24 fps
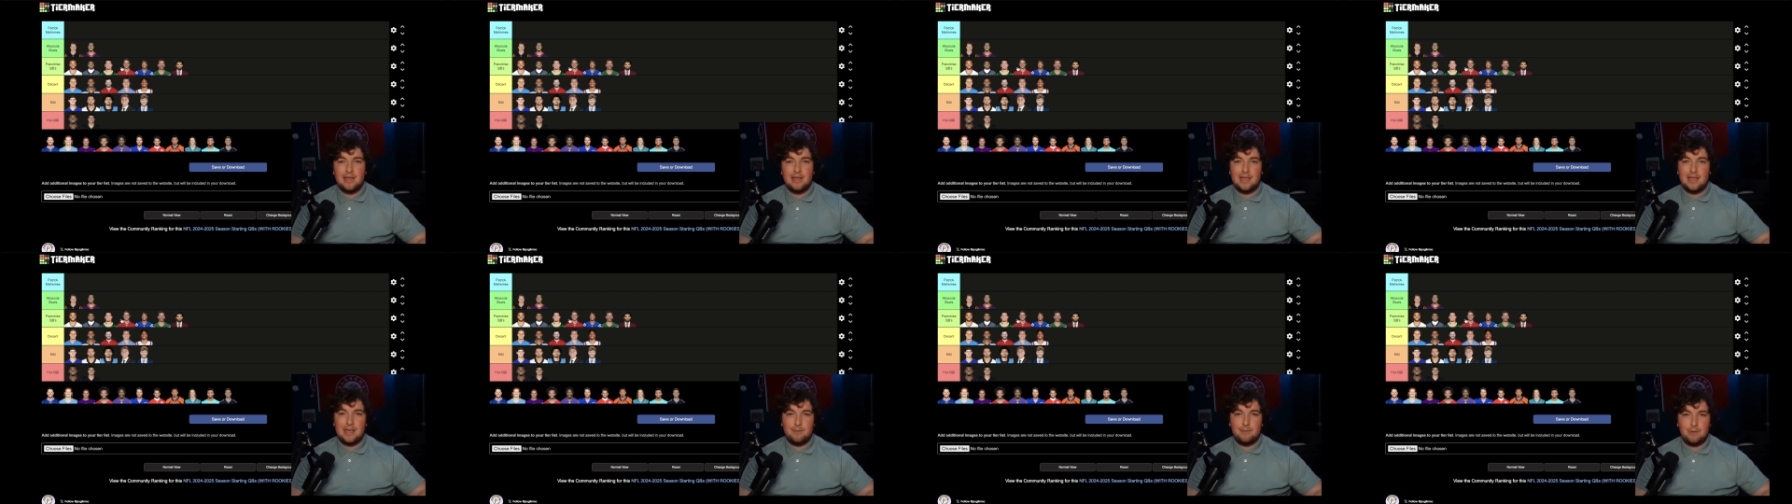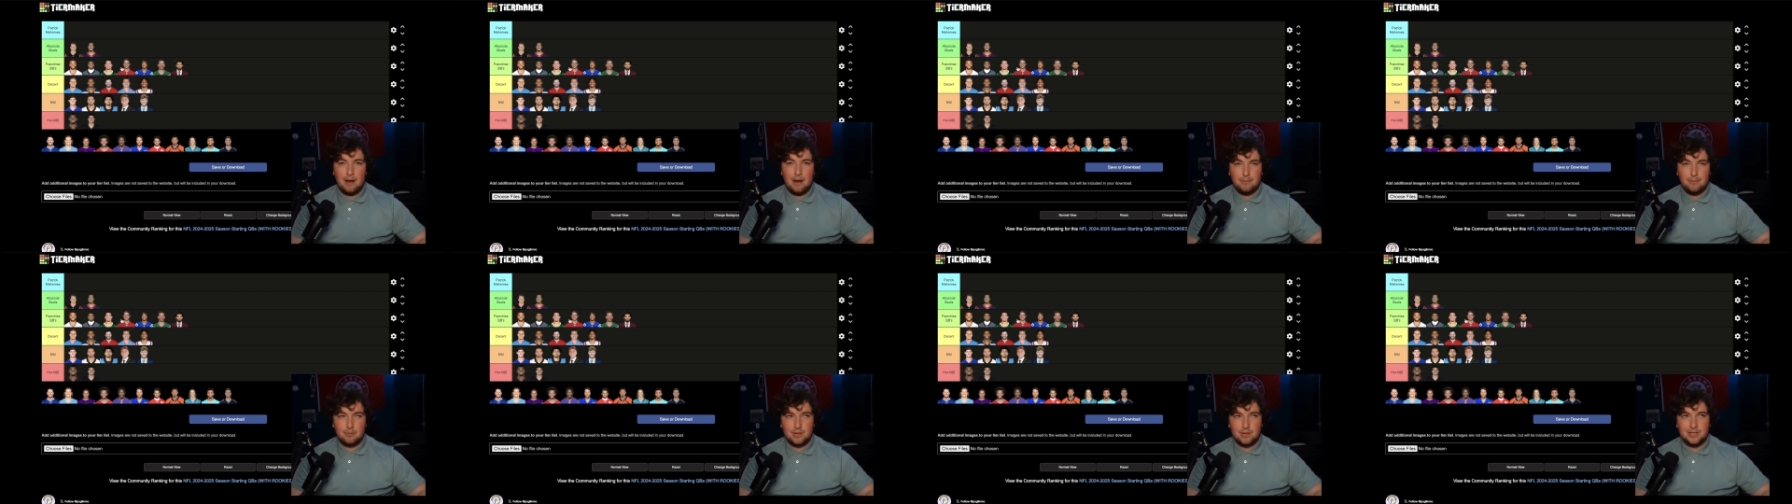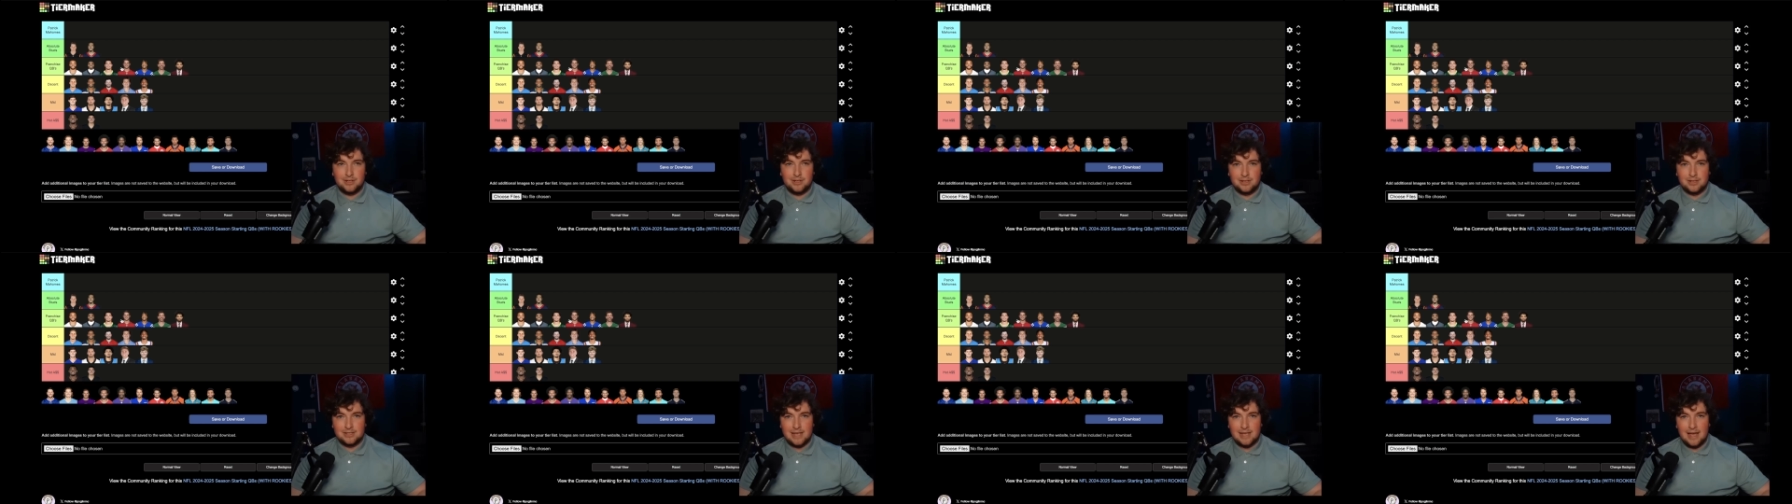He probably
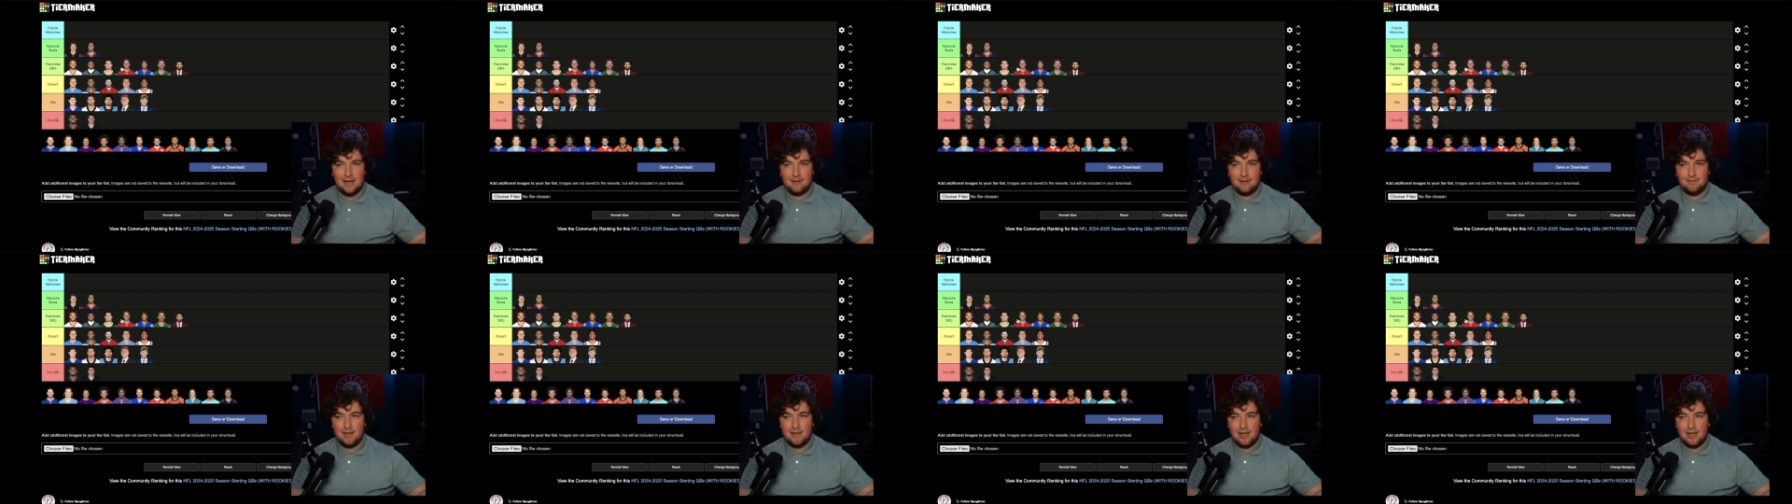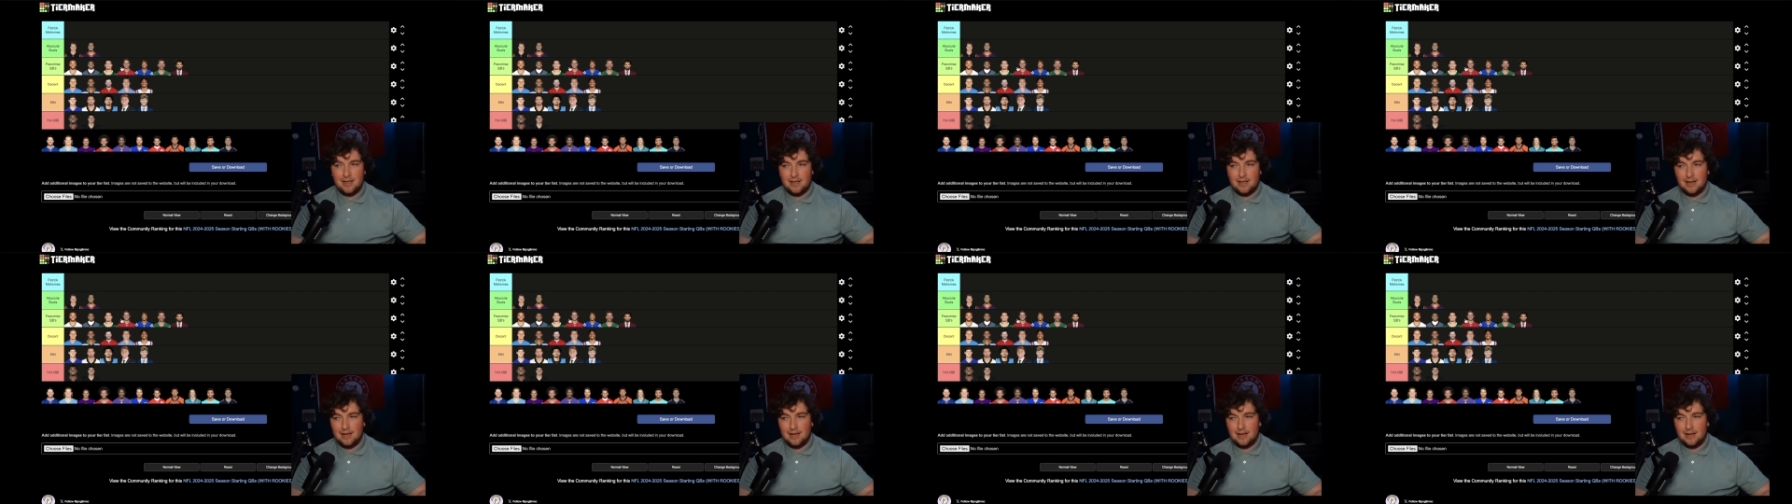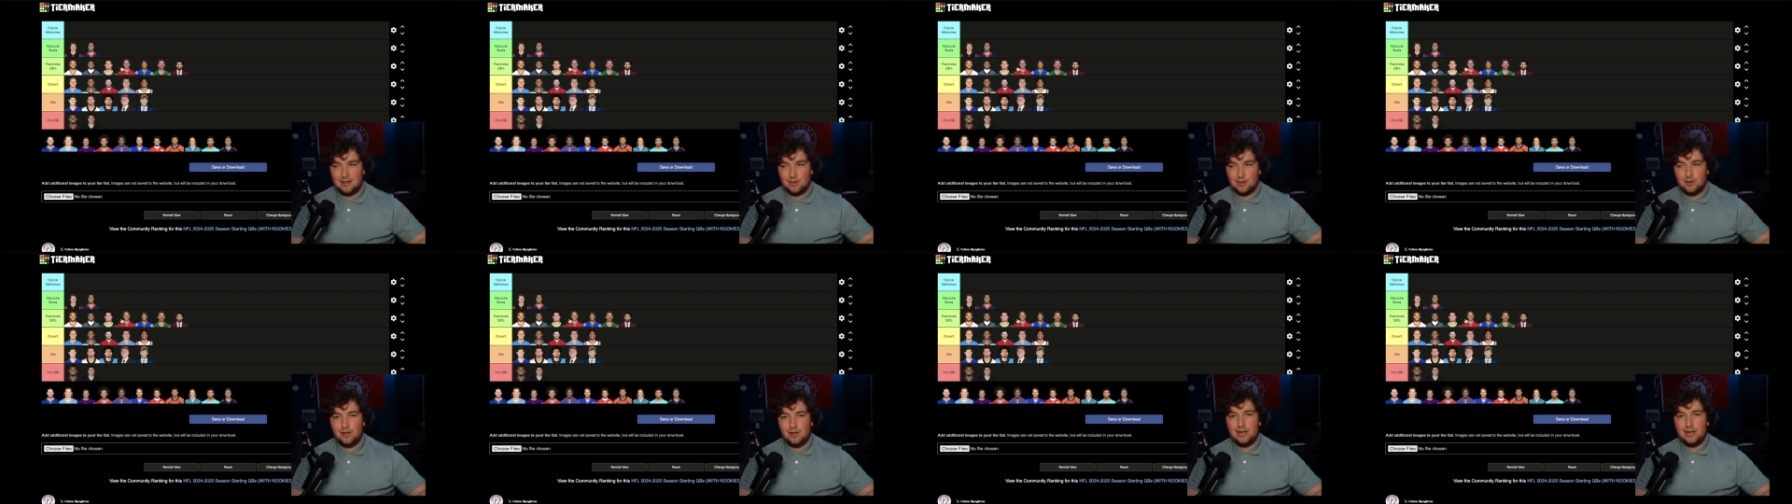does have a
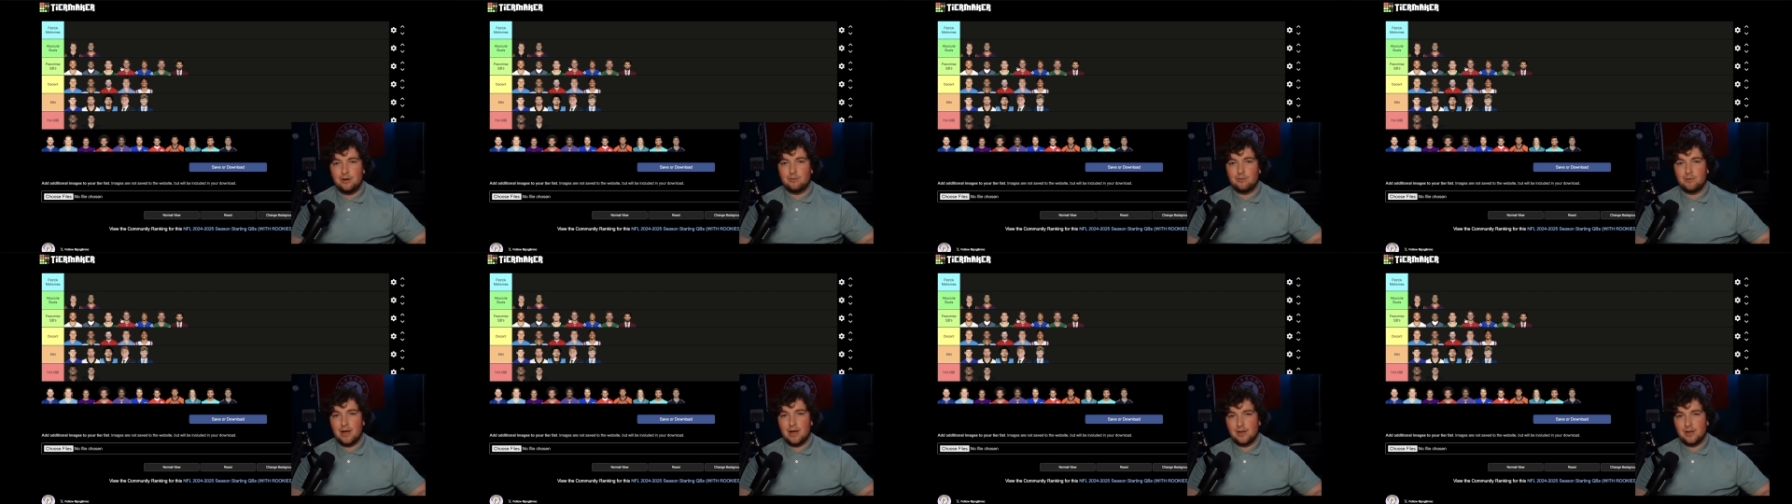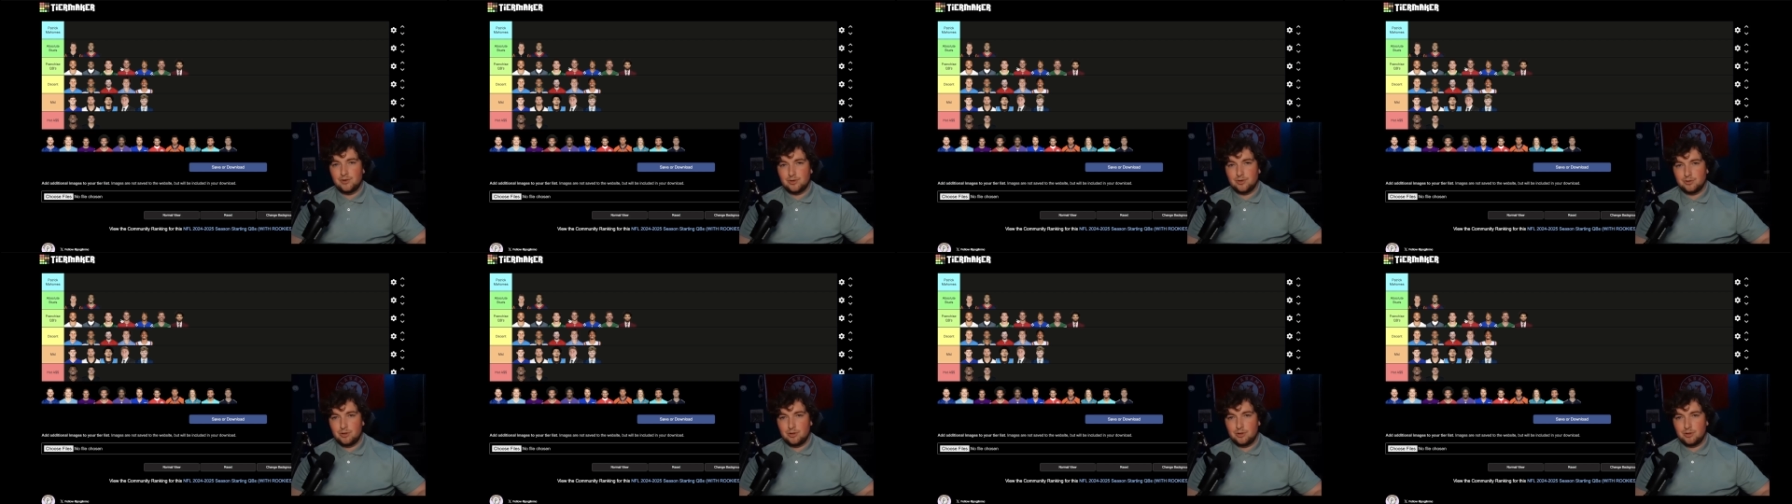little Aaron Rodgers,